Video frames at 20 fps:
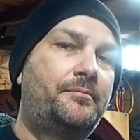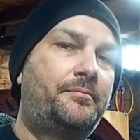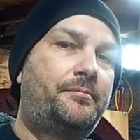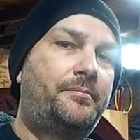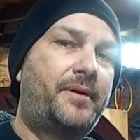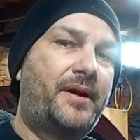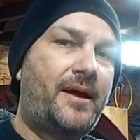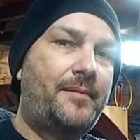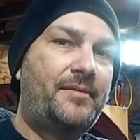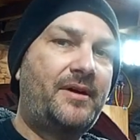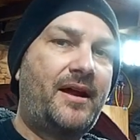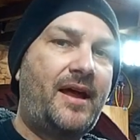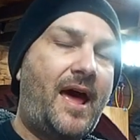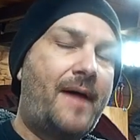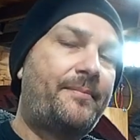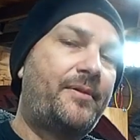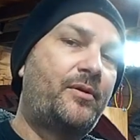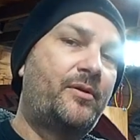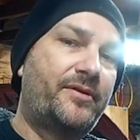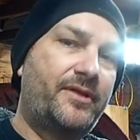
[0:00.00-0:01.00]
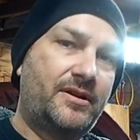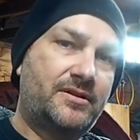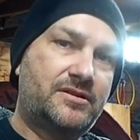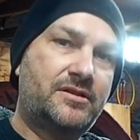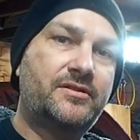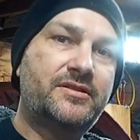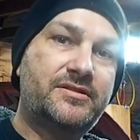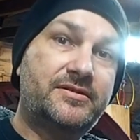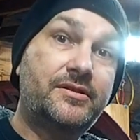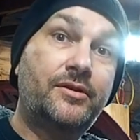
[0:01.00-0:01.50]
but I'm not happy with it, so
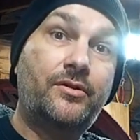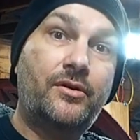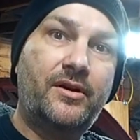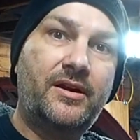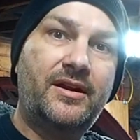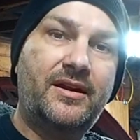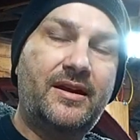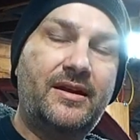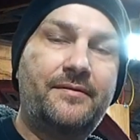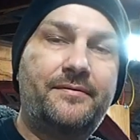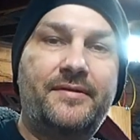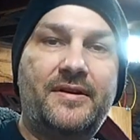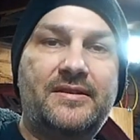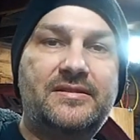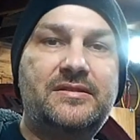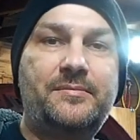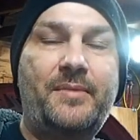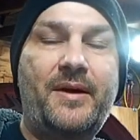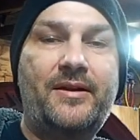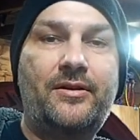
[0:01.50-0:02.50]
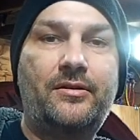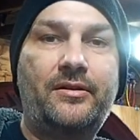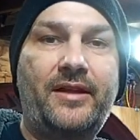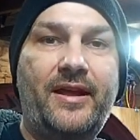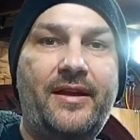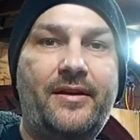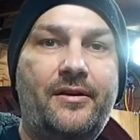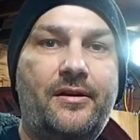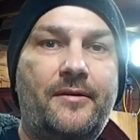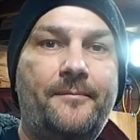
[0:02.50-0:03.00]
it's still going to get fixed better
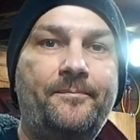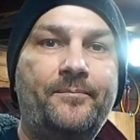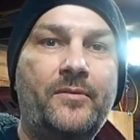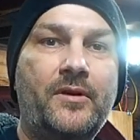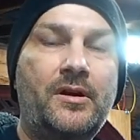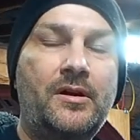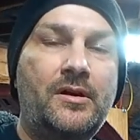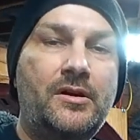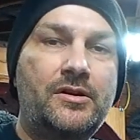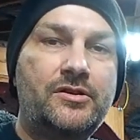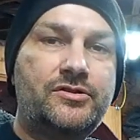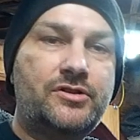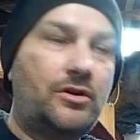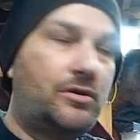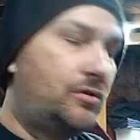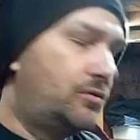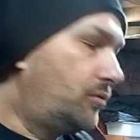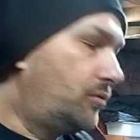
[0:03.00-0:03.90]
later. So